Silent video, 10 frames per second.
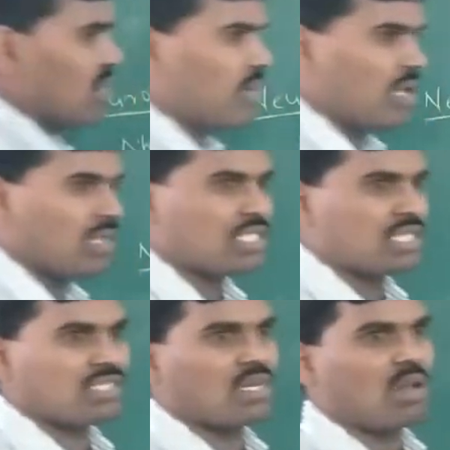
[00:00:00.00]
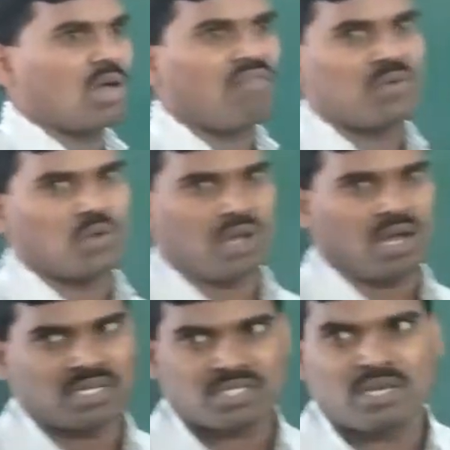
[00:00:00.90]
all the structure of
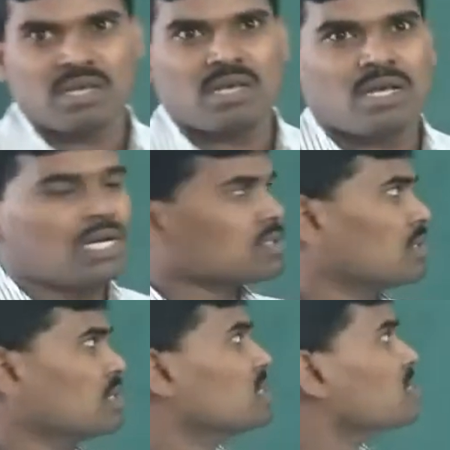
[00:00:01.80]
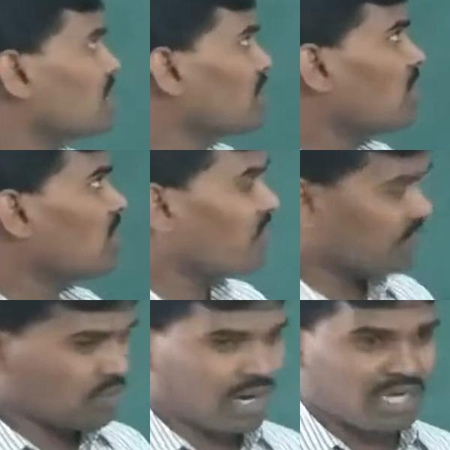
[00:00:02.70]
neurons. So the study of
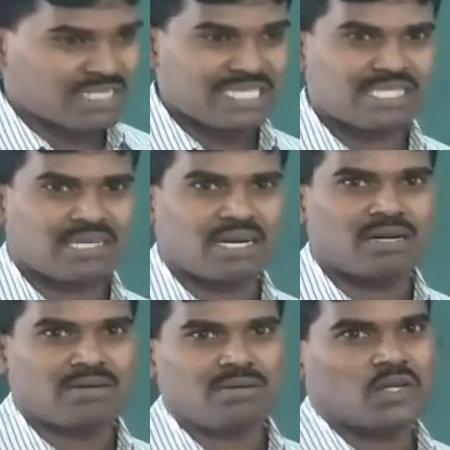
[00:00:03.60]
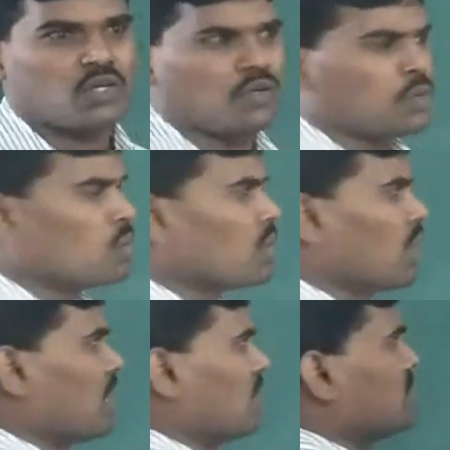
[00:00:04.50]
neurons is called
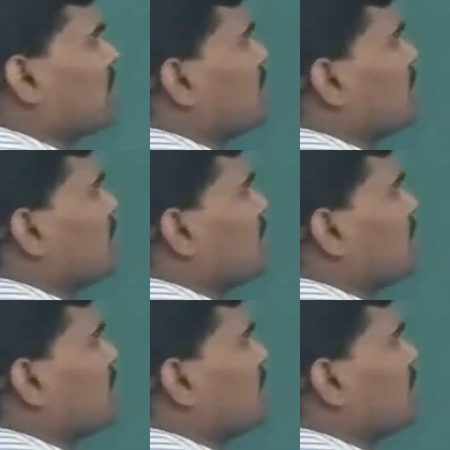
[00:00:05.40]
neurology.